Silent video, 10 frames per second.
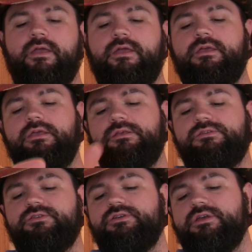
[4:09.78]
is
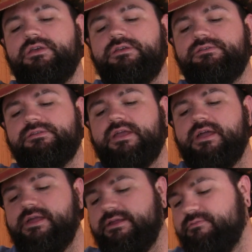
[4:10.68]
just
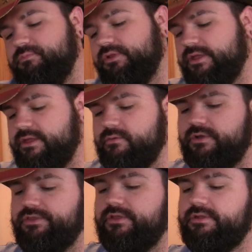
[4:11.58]
kind of play
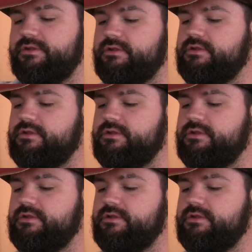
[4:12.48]
with it.